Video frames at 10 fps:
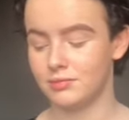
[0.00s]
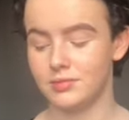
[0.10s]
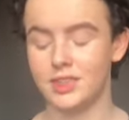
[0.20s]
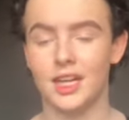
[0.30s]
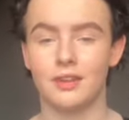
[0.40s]

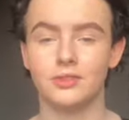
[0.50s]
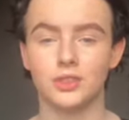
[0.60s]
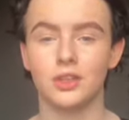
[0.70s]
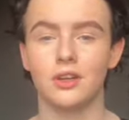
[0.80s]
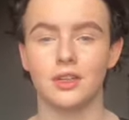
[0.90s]
yeah, I've just
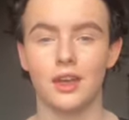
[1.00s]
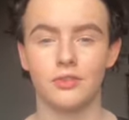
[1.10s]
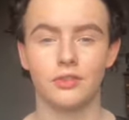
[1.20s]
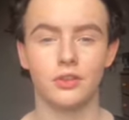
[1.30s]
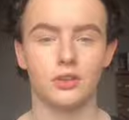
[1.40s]
got like a
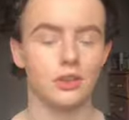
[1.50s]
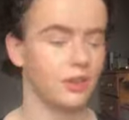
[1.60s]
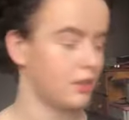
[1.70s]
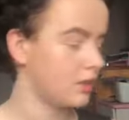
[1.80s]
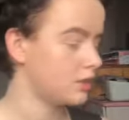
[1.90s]
few
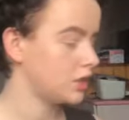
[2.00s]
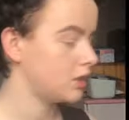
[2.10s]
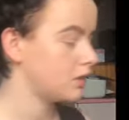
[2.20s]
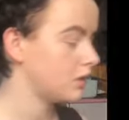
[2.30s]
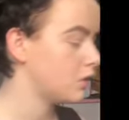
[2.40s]
like that
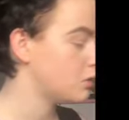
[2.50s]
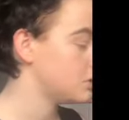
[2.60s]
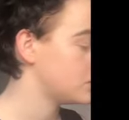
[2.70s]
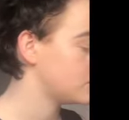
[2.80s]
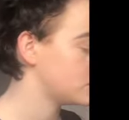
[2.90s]
genuinely always
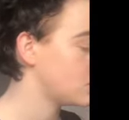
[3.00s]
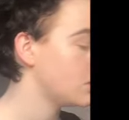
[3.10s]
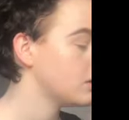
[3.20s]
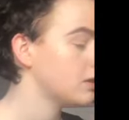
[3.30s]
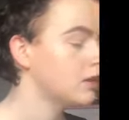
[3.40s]
have stuck.
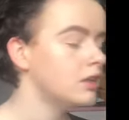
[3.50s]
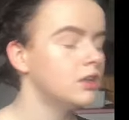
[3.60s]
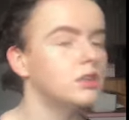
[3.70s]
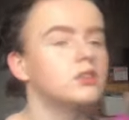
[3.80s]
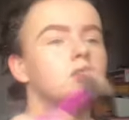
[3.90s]

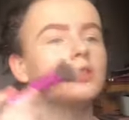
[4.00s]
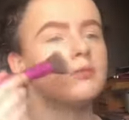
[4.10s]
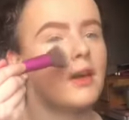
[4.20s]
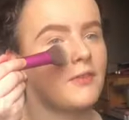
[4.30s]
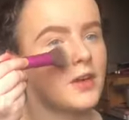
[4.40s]
So
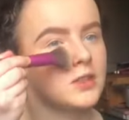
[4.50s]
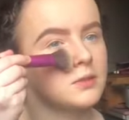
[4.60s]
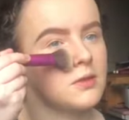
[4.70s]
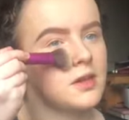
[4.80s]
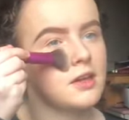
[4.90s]
my first
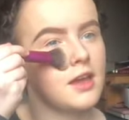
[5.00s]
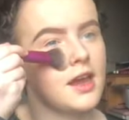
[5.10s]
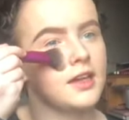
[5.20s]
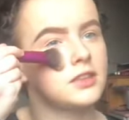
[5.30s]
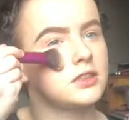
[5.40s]
one
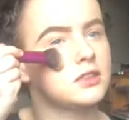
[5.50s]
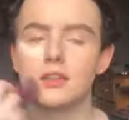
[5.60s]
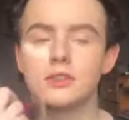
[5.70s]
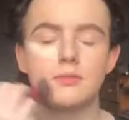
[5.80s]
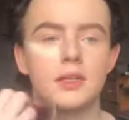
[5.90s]
has
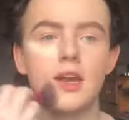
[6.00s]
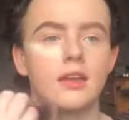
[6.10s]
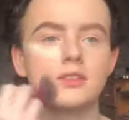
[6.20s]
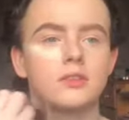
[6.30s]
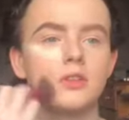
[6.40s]
to be
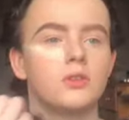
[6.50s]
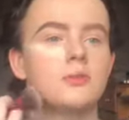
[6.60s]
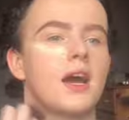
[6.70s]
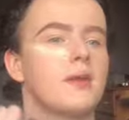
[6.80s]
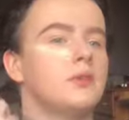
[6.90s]
hands down
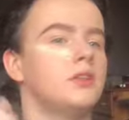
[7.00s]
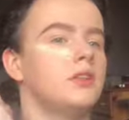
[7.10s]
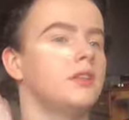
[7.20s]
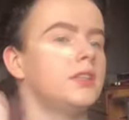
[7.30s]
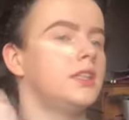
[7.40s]
Robert Hamilton.
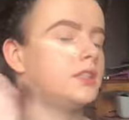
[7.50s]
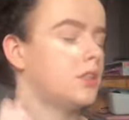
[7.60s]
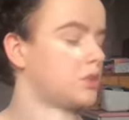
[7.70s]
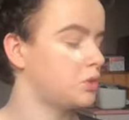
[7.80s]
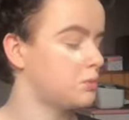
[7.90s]
He's
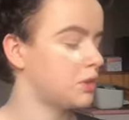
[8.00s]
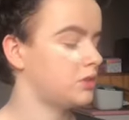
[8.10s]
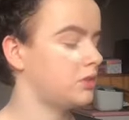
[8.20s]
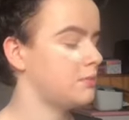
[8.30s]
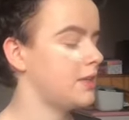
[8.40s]
done so much
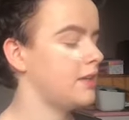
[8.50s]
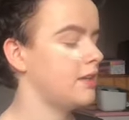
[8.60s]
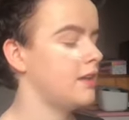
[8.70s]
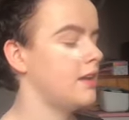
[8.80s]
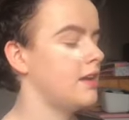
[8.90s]
for me
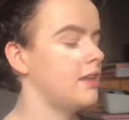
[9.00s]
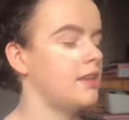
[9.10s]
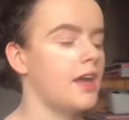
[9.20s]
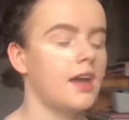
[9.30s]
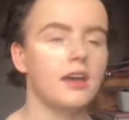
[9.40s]

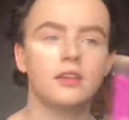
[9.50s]
that